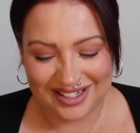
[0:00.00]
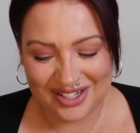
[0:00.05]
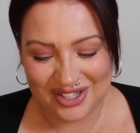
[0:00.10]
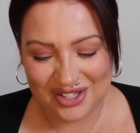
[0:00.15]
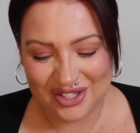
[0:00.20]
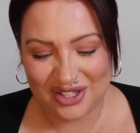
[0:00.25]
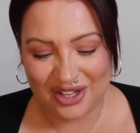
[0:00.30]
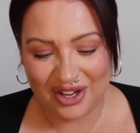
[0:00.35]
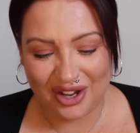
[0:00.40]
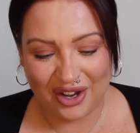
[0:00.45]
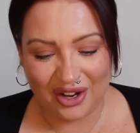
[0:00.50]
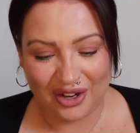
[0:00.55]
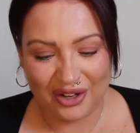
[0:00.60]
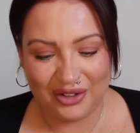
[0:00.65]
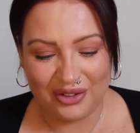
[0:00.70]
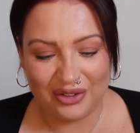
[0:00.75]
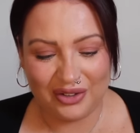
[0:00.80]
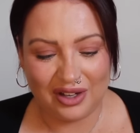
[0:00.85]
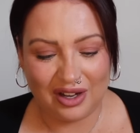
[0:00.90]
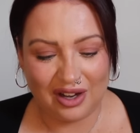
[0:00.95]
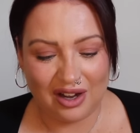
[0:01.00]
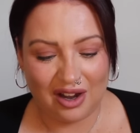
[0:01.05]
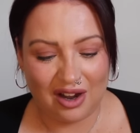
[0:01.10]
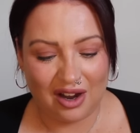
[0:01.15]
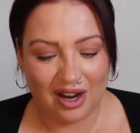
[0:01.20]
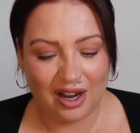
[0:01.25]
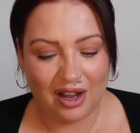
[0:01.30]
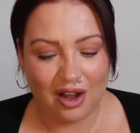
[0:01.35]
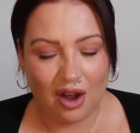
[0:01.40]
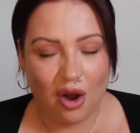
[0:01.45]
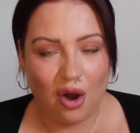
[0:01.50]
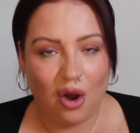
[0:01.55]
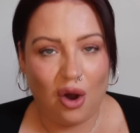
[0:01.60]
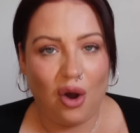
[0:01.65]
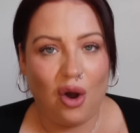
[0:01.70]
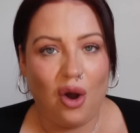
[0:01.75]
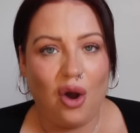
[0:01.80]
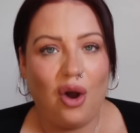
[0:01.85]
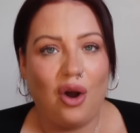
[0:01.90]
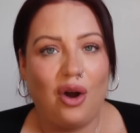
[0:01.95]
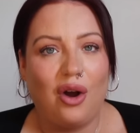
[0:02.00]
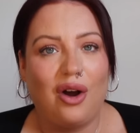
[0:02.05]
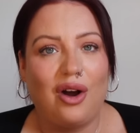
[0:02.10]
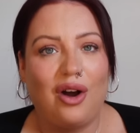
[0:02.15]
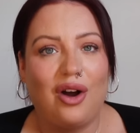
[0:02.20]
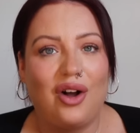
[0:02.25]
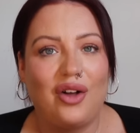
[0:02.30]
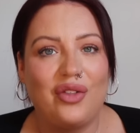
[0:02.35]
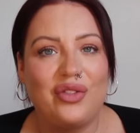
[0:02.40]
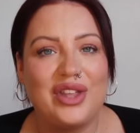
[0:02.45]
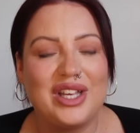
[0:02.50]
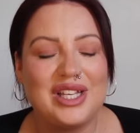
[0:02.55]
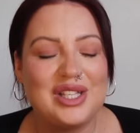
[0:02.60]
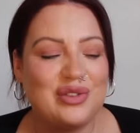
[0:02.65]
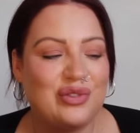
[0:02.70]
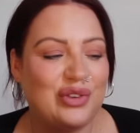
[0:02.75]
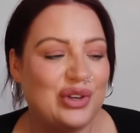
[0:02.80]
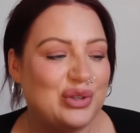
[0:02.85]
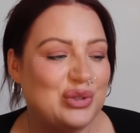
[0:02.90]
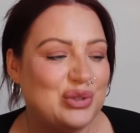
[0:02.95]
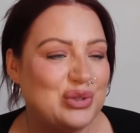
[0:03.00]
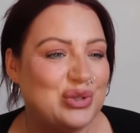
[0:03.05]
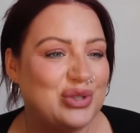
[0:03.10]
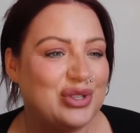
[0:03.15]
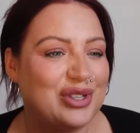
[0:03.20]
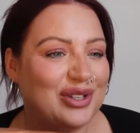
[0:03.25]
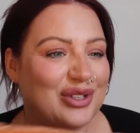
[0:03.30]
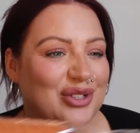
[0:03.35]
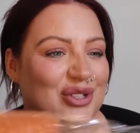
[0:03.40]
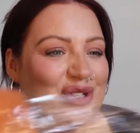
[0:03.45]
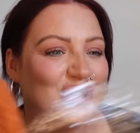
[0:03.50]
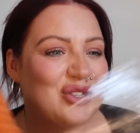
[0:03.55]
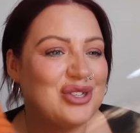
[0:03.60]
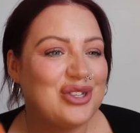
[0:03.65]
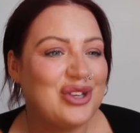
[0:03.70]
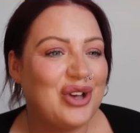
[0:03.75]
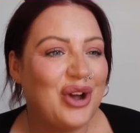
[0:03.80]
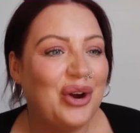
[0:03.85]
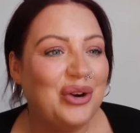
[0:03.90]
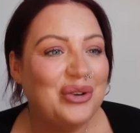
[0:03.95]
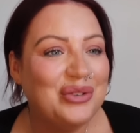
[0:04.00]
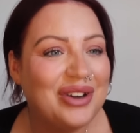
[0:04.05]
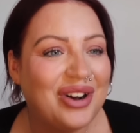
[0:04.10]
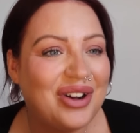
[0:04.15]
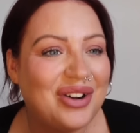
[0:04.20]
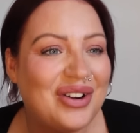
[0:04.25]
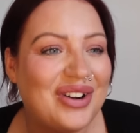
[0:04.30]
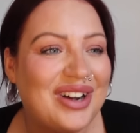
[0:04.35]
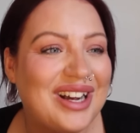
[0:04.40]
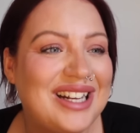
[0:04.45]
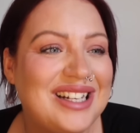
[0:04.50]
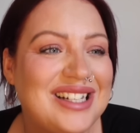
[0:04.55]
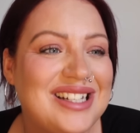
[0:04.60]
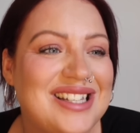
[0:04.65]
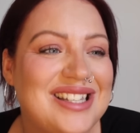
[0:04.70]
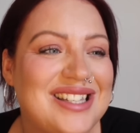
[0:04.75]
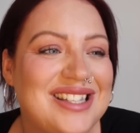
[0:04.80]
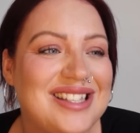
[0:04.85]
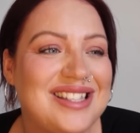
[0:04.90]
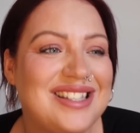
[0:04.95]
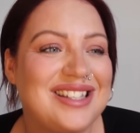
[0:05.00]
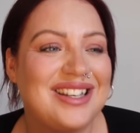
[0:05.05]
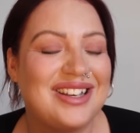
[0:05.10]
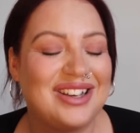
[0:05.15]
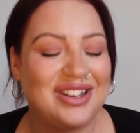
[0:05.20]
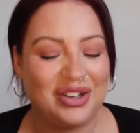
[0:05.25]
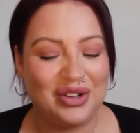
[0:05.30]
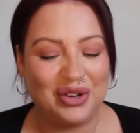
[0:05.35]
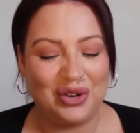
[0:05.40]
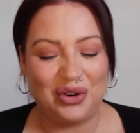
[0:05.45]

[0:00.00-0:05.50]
So I, this feels so nice.